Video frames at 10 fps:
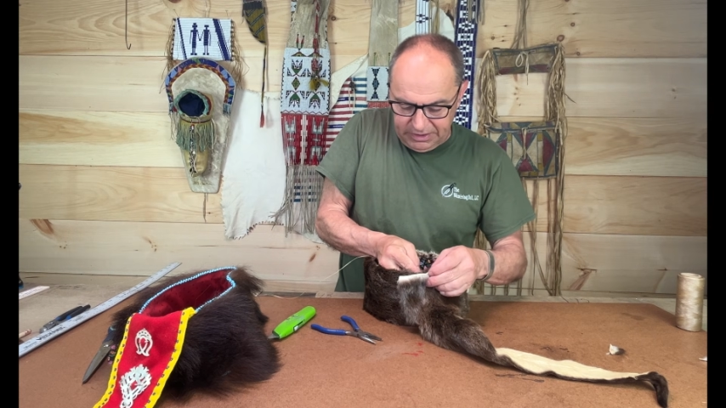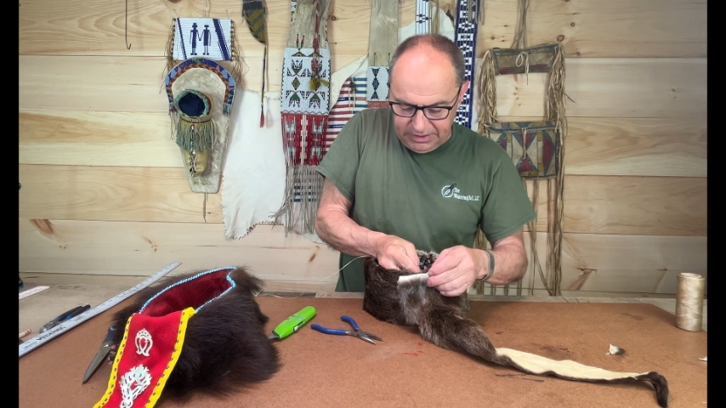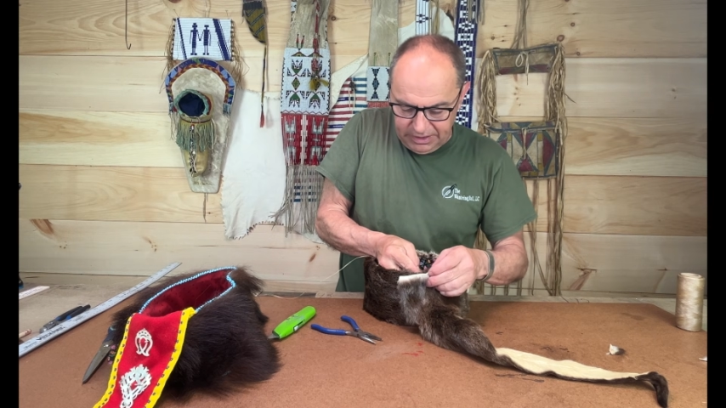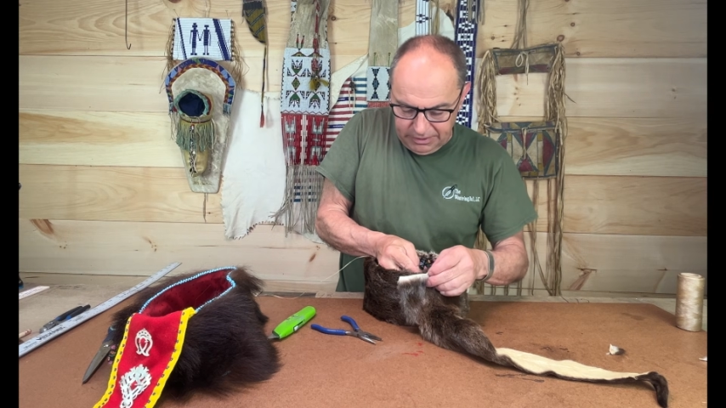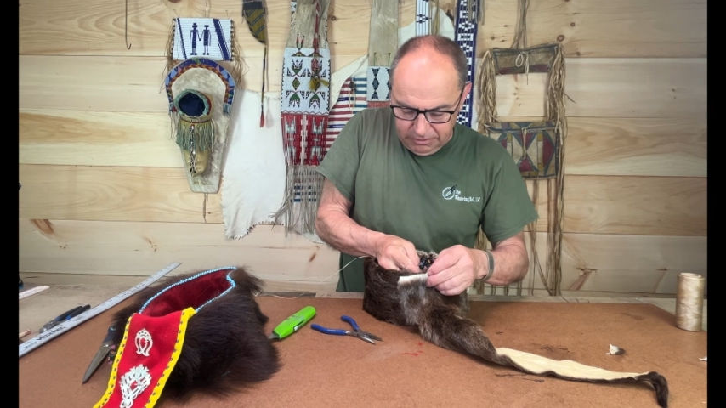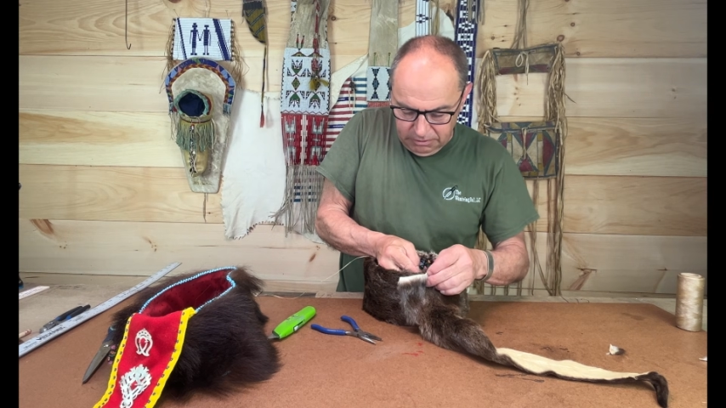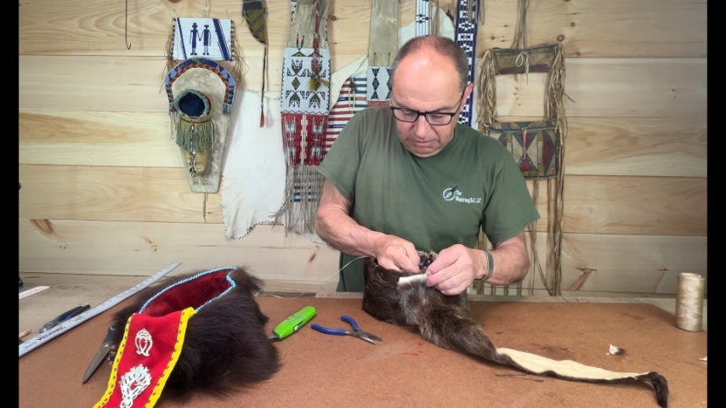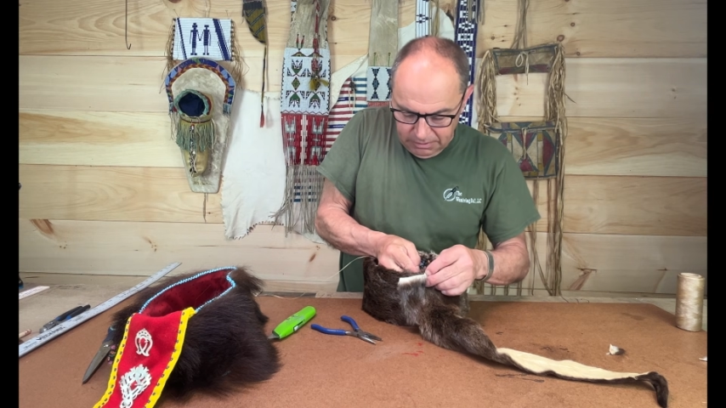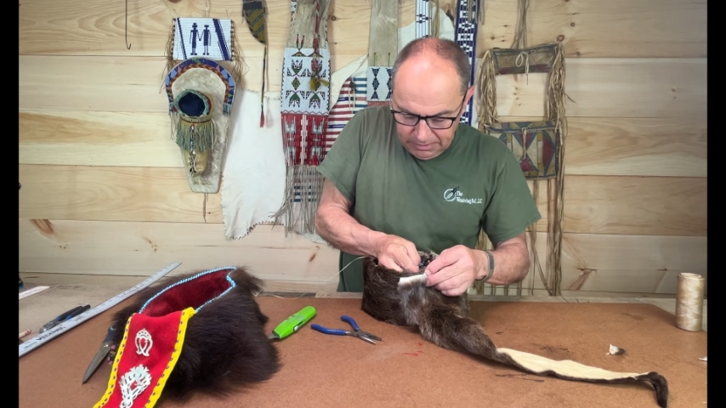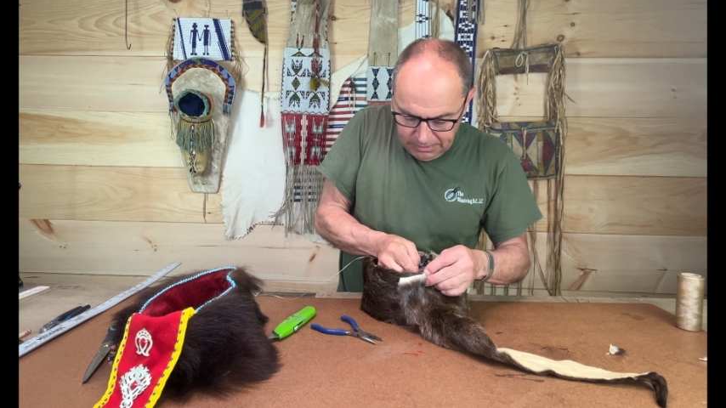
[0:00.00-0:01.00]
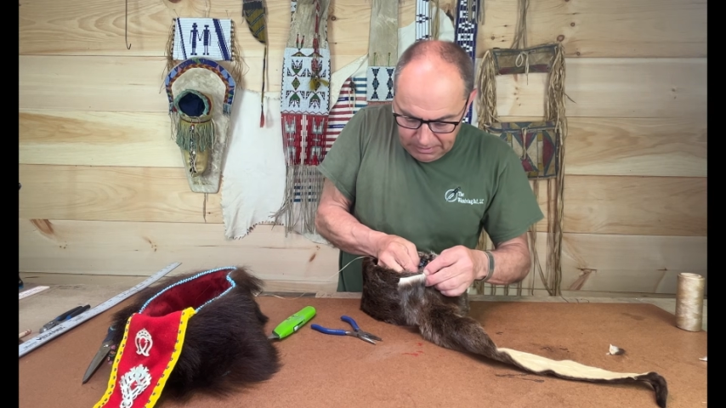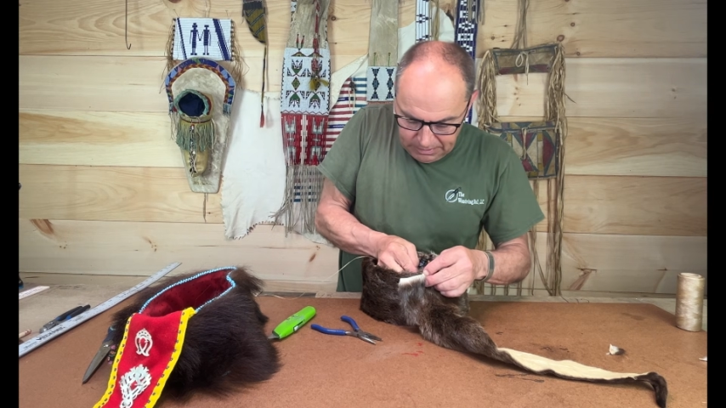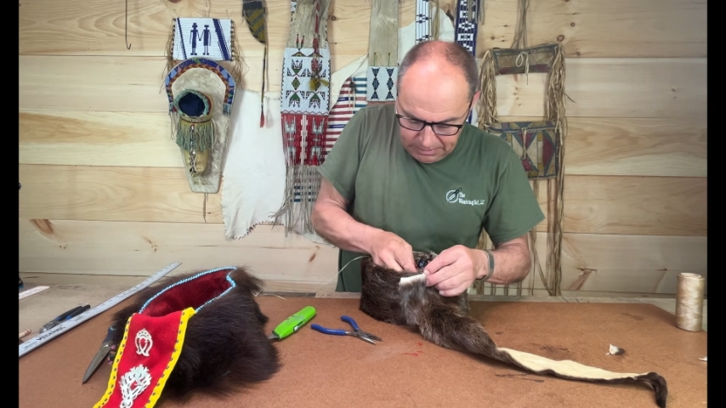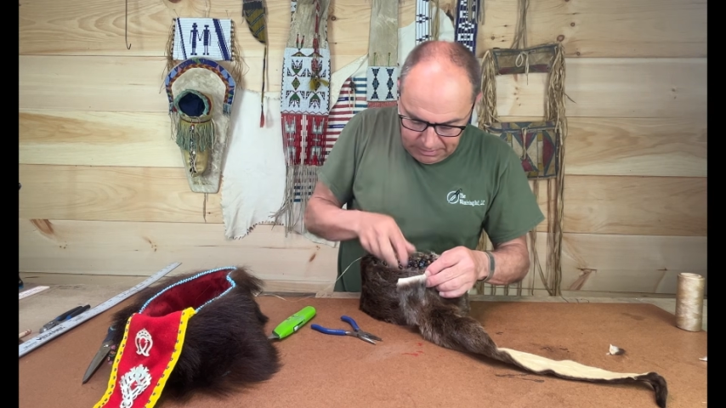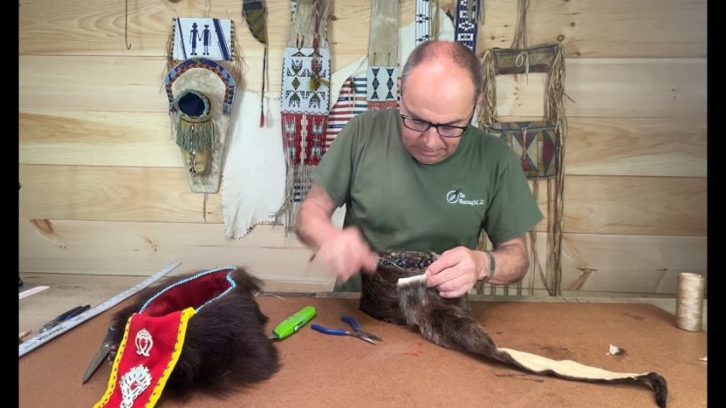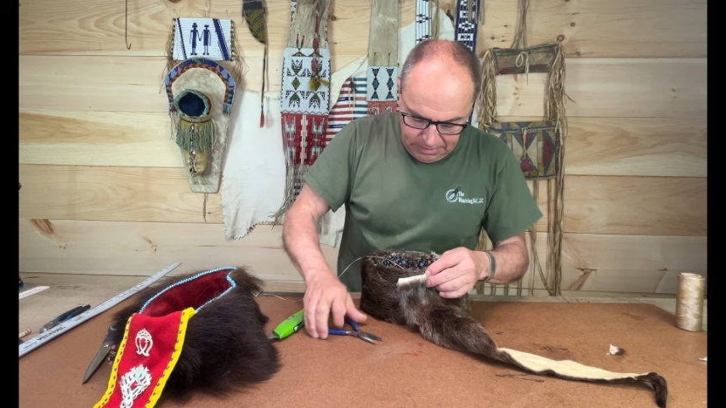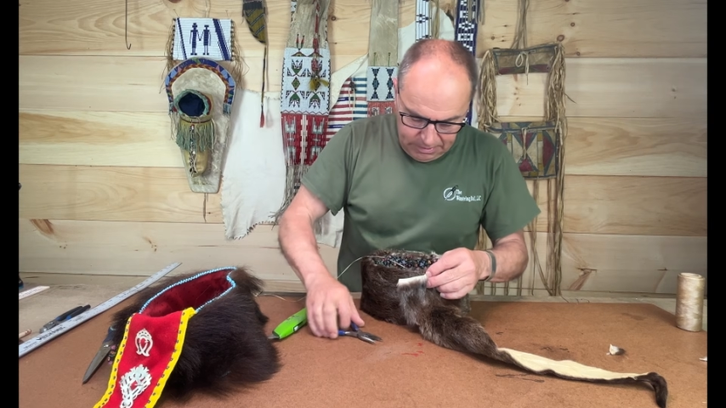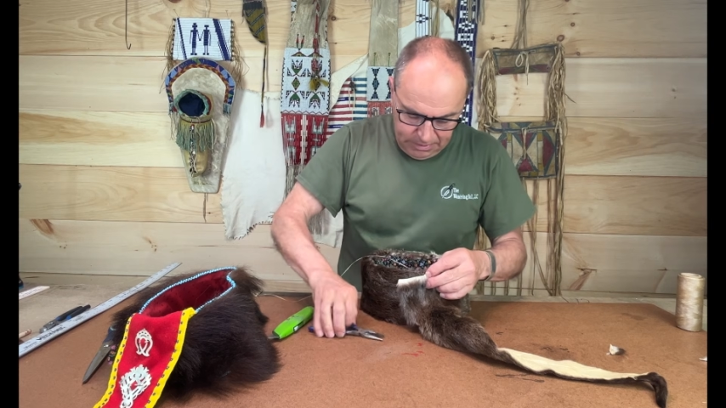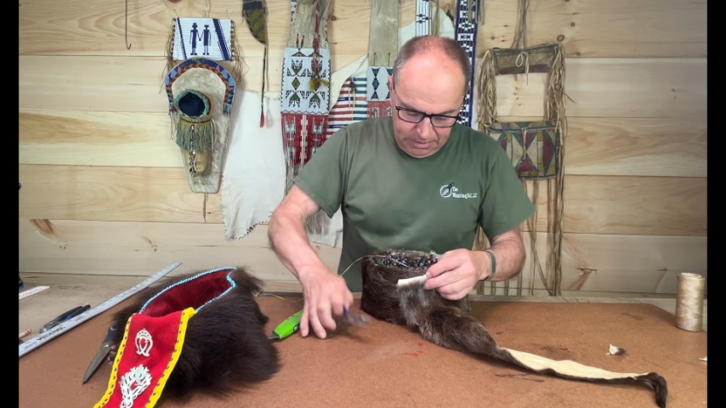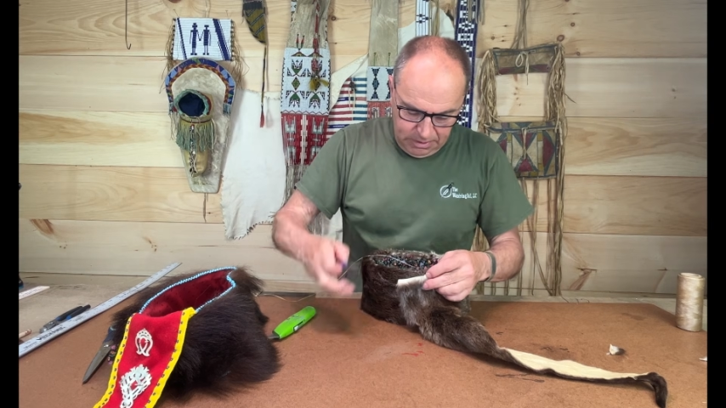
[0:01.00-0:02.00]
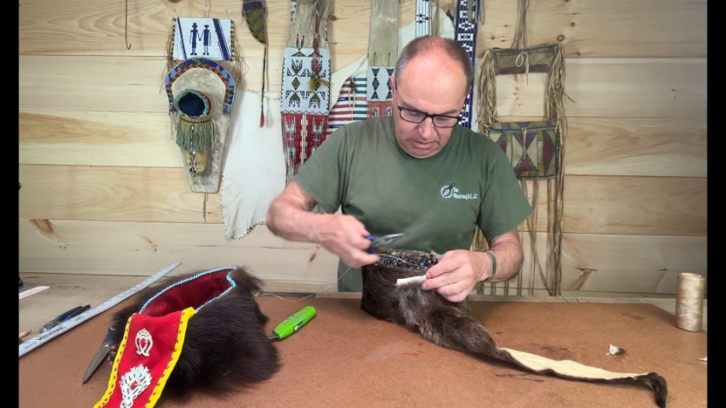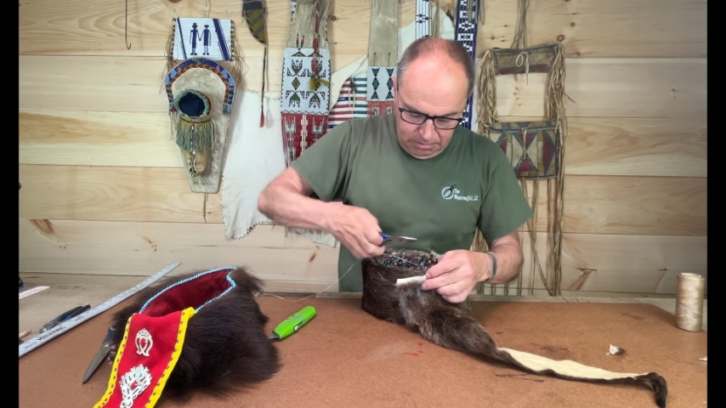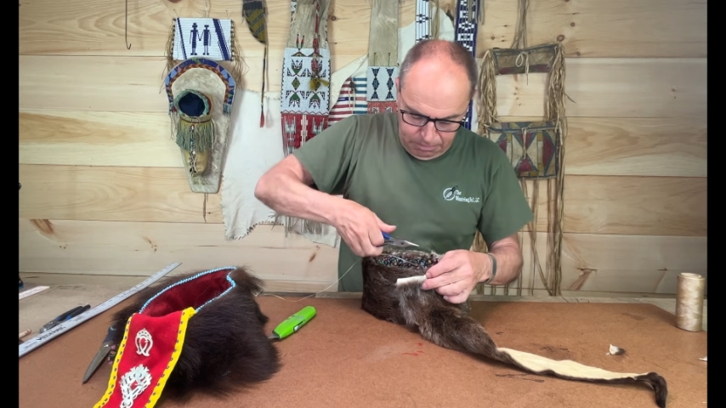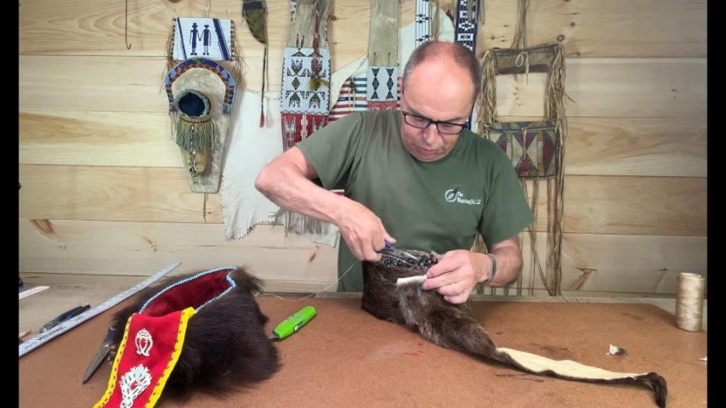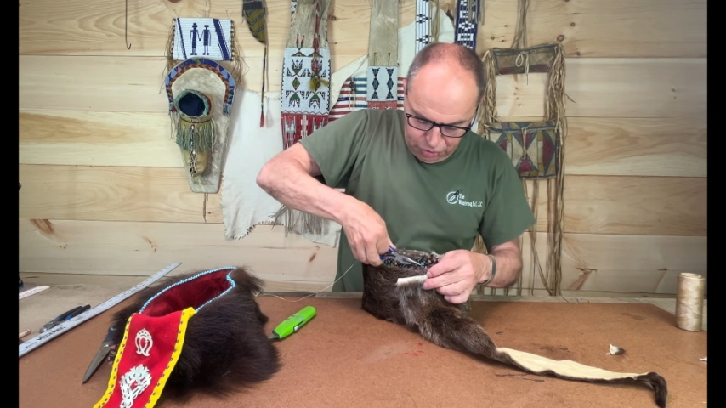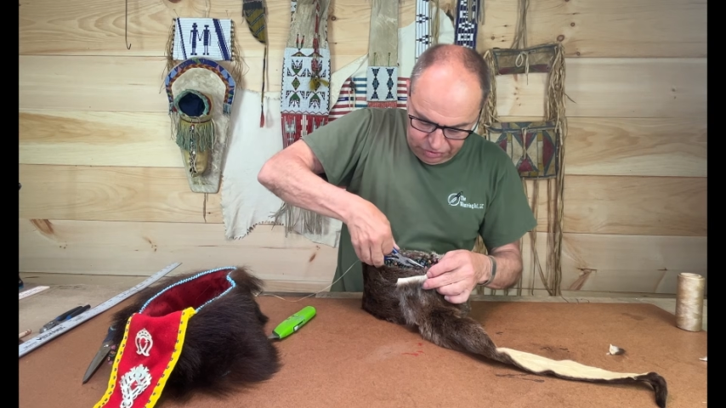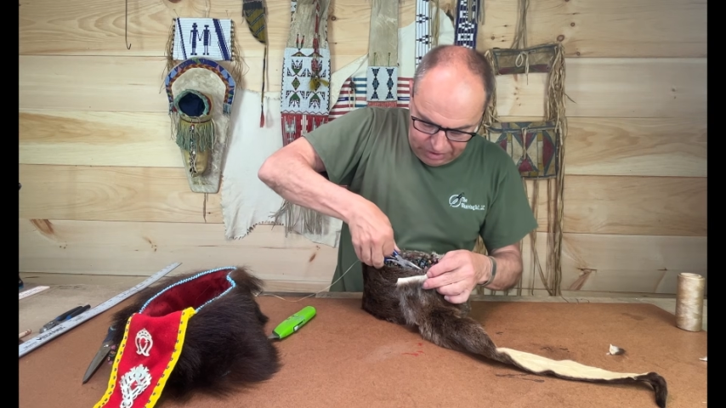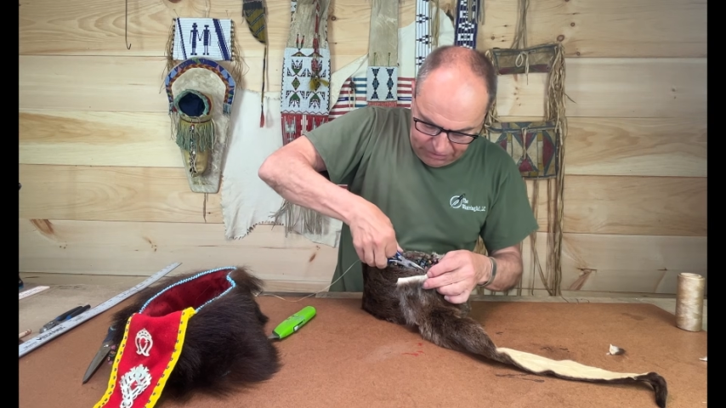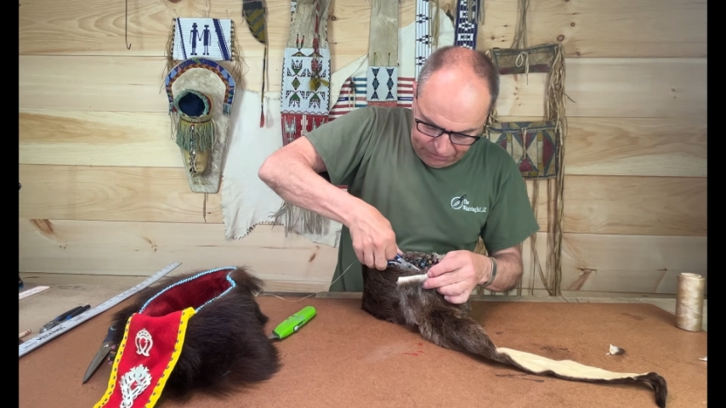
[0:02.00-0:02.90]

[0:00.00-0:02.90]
tail and push that